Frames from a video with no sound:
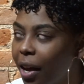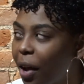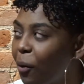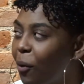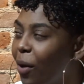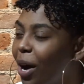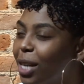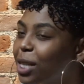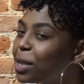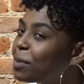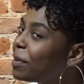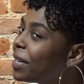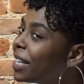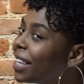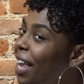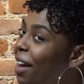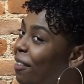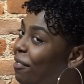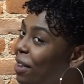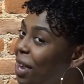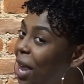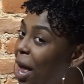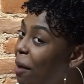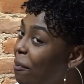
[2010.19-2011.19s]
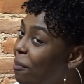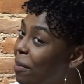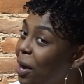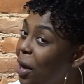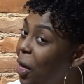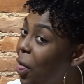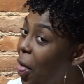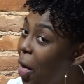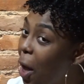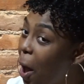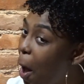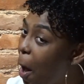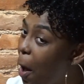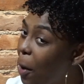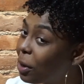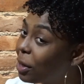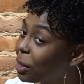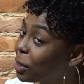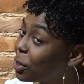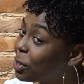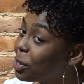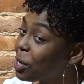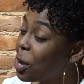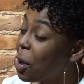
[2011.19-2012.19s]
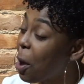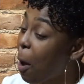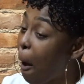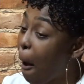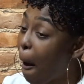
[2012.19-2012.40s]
and watch me level up and glow because